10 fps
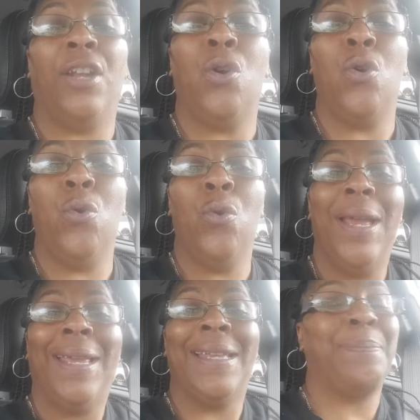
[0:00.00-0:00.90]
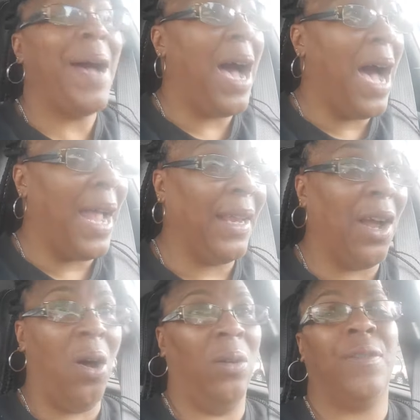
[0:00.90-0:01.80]
who is behind
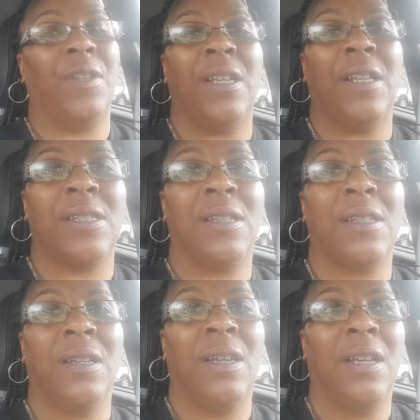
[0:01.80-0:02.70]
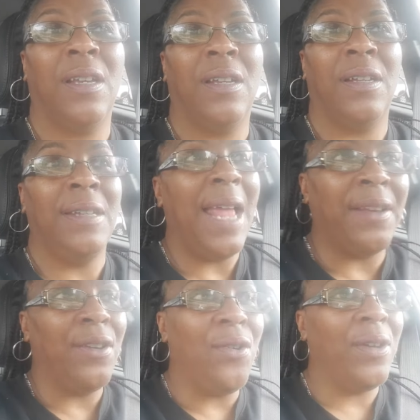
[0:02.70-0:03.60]
all of this. And not
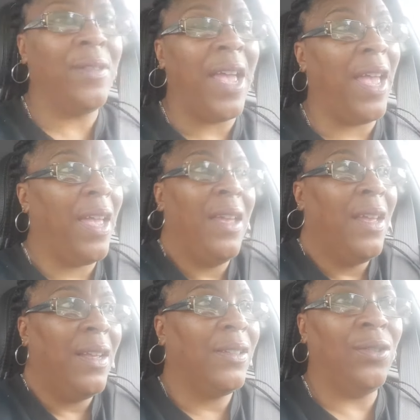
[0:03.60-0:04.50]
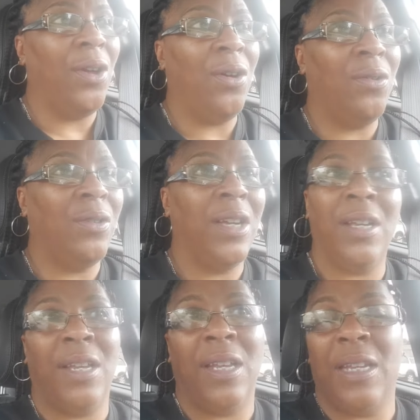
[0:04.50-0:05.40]
knowing that,
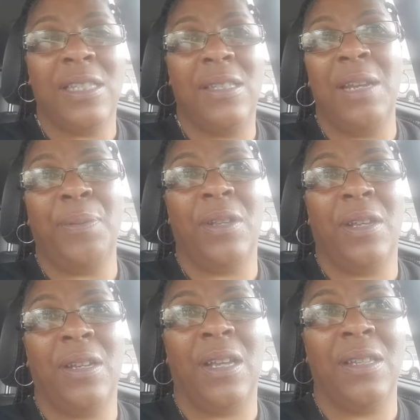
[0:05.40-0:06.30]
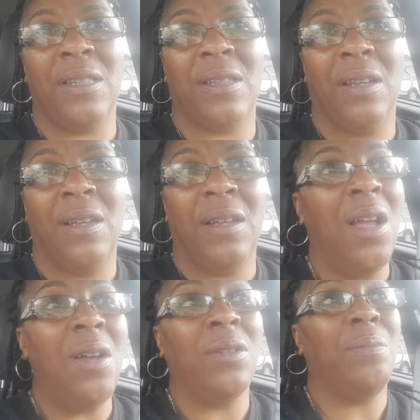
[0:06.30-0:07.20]
it's deeper than this.
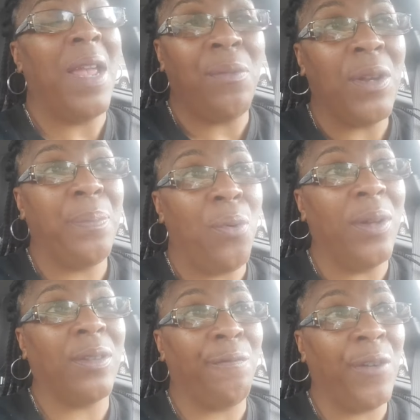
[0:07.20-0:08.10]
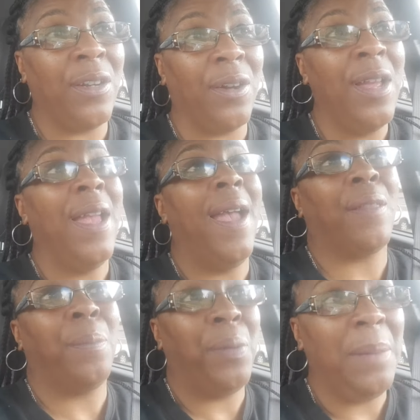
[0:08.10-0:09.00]
Oh, you might want to point the finger at
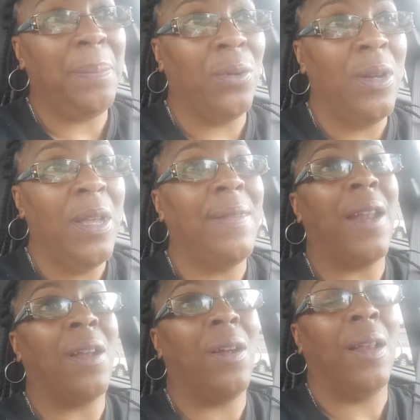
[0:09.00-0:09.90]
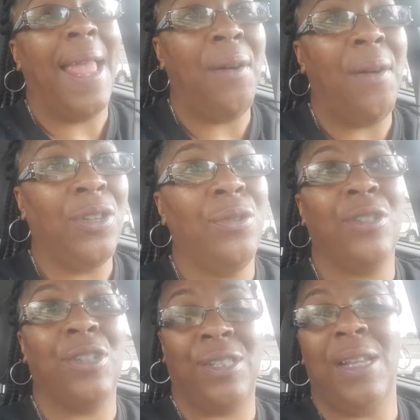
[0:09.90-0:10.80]
the people that are allowing you
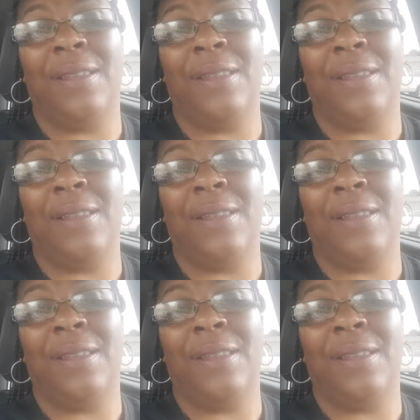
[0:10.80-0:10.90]
to sit